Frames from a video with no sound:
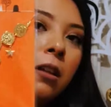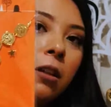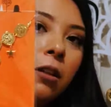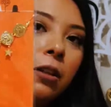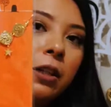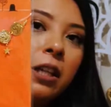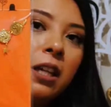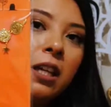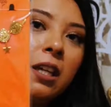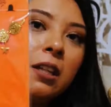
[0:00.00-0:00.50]

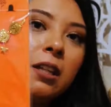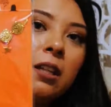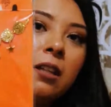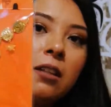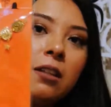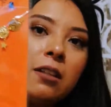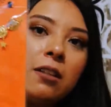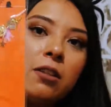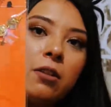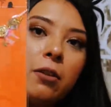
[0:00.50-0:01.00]
looking
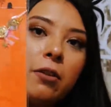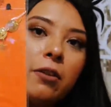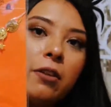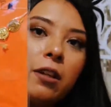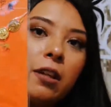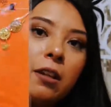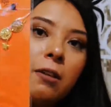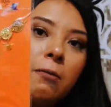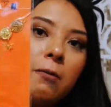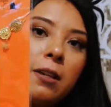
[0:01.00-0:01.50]
and these are the
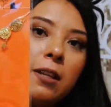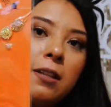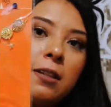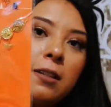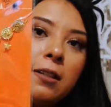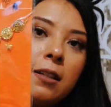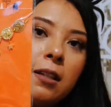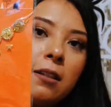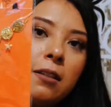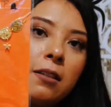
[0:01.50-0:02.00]

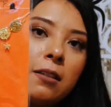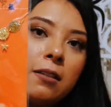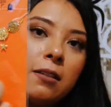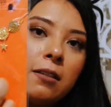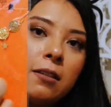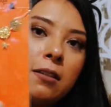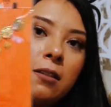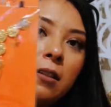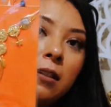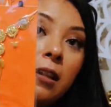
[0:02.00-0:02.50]
earrings and this
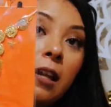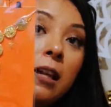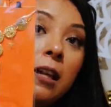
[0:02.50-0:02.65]
is the